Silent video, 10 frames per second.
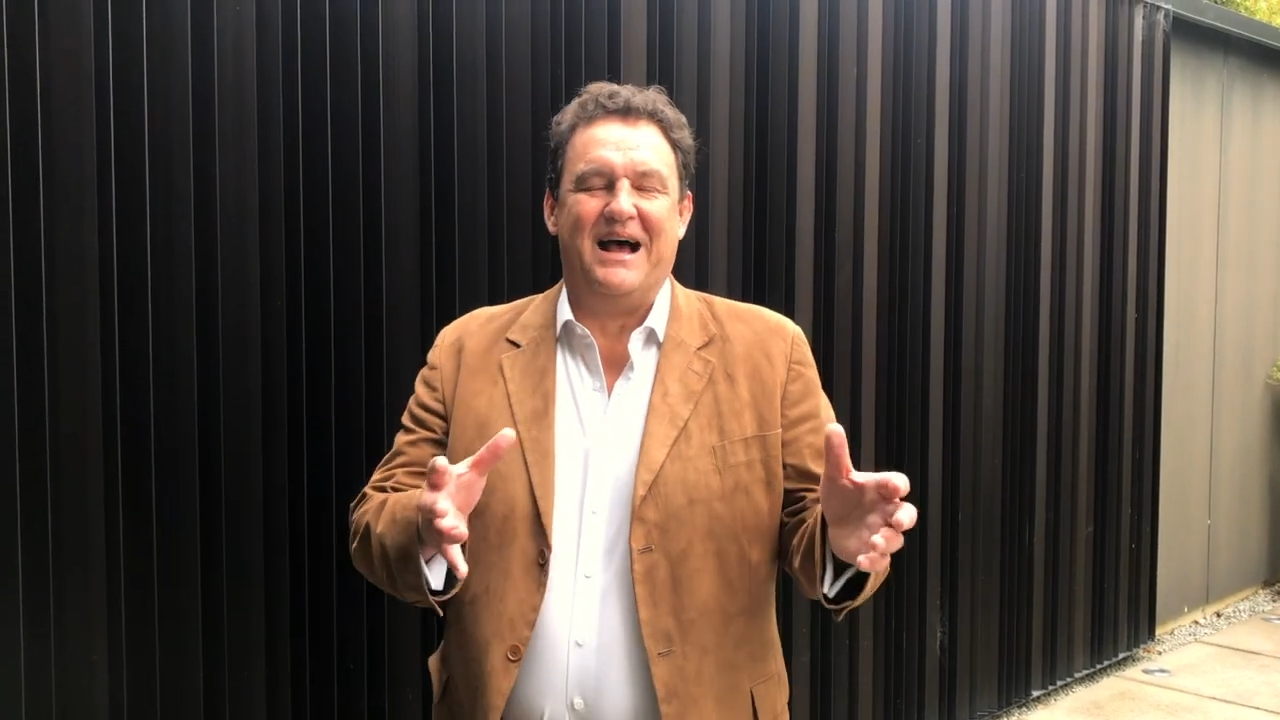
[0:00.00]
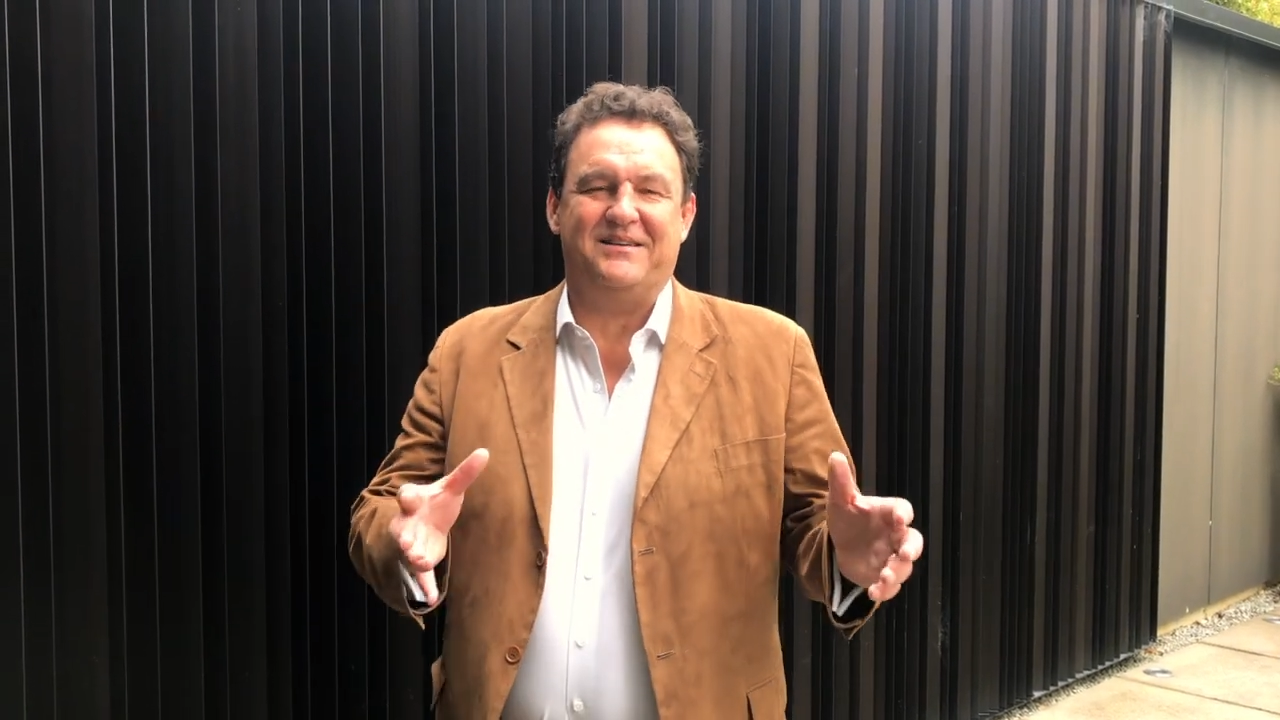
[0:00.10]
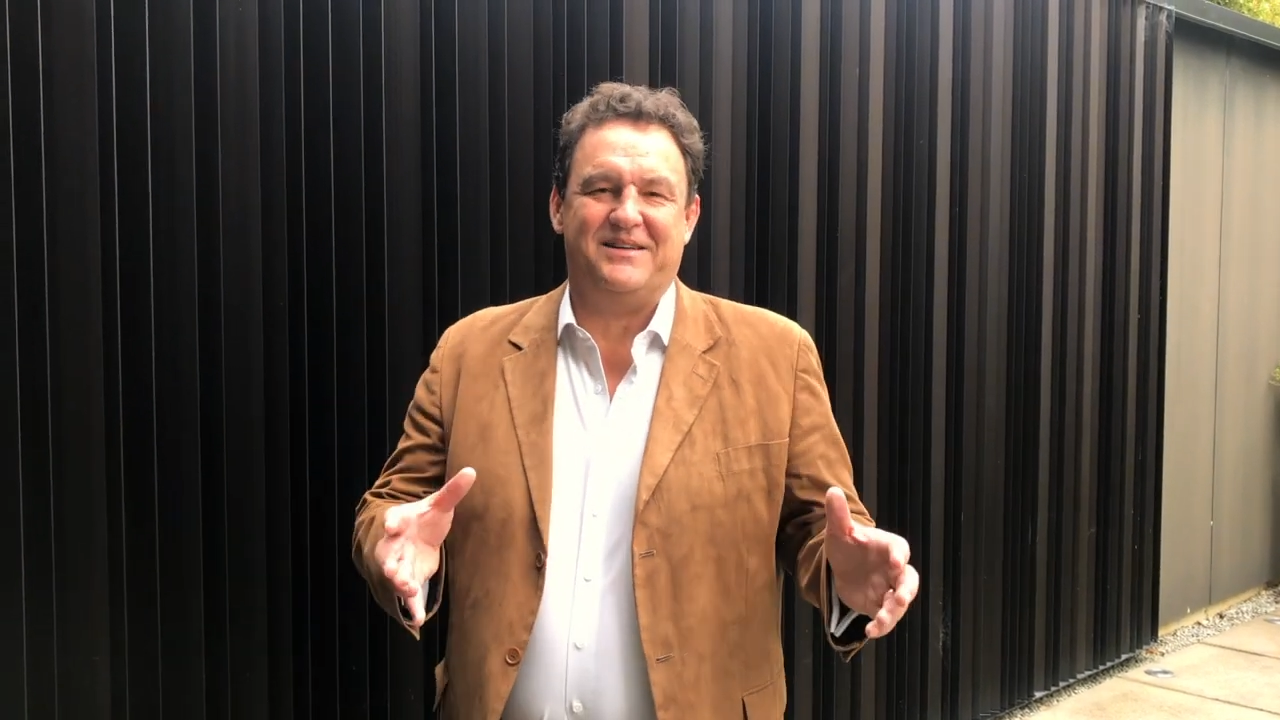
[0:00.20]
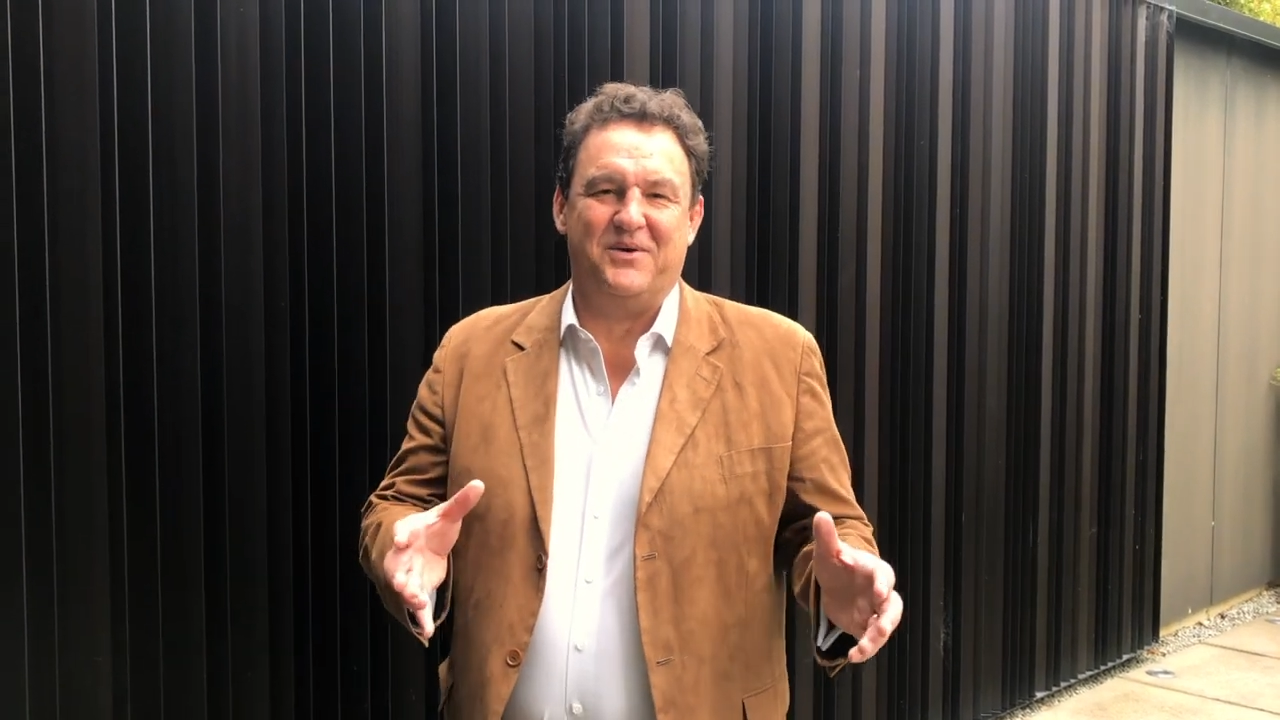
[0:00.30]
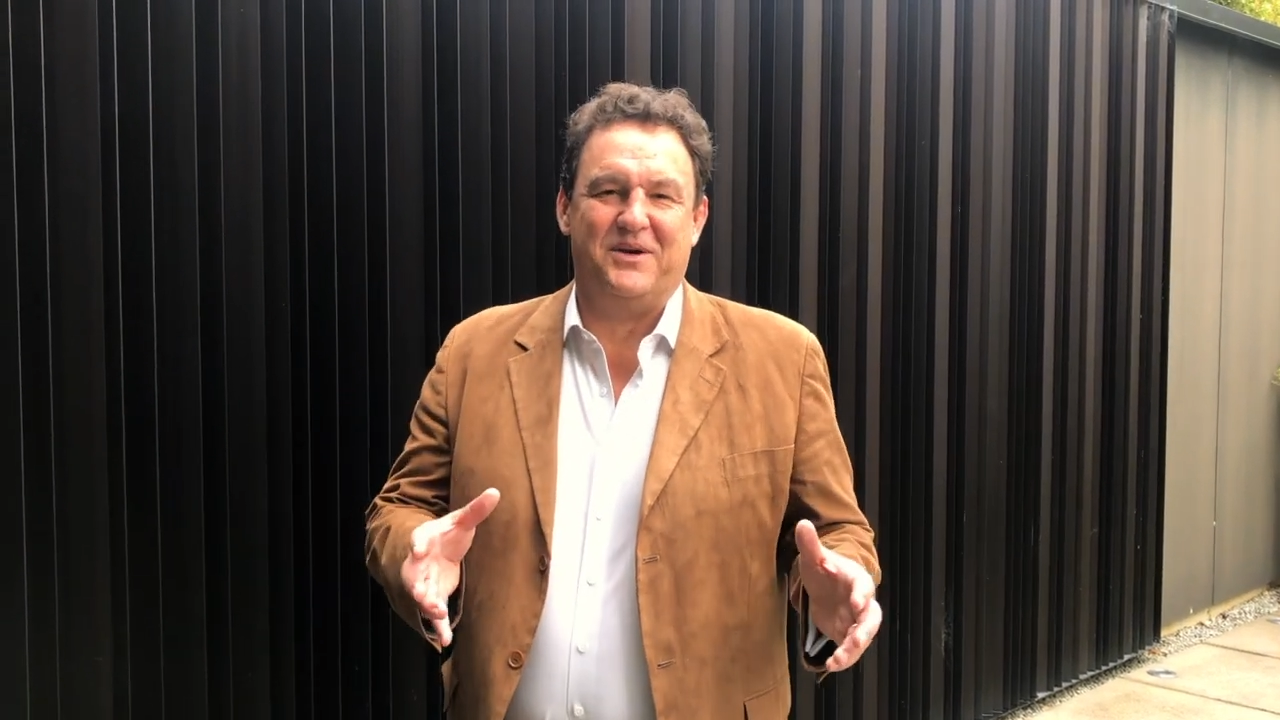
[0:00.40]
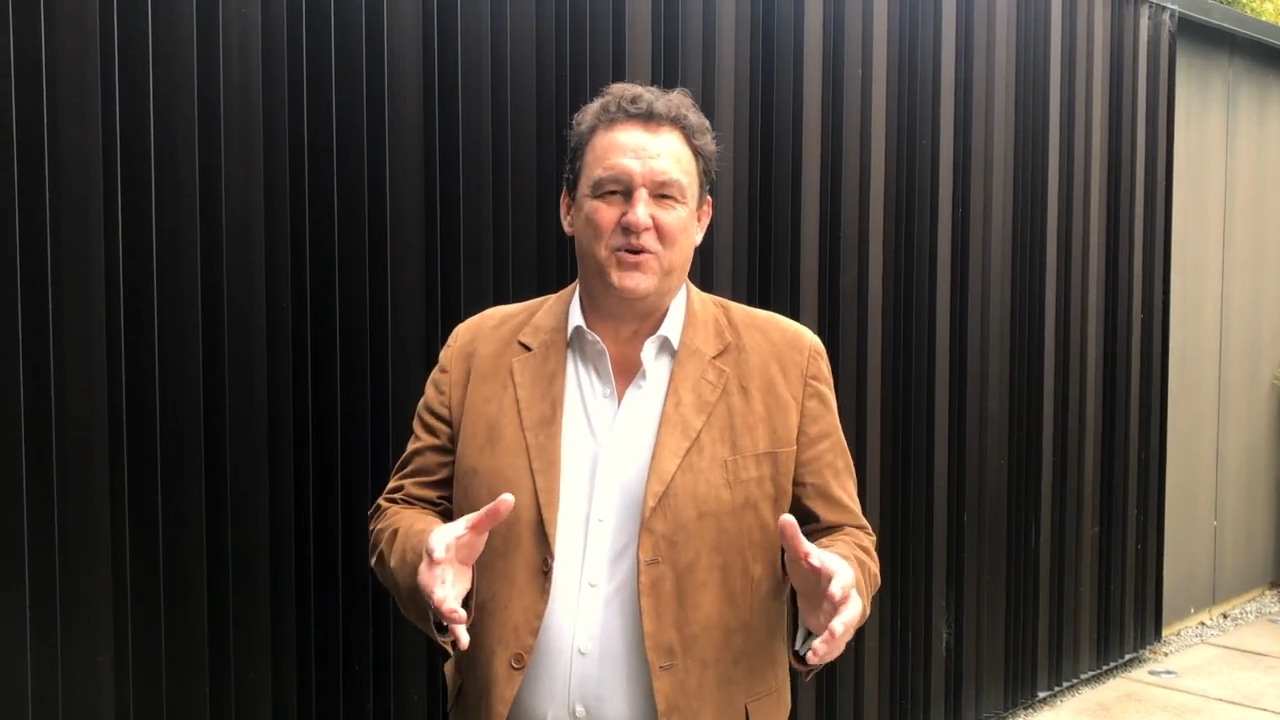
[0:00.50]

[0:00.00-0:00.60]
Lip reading: ask you a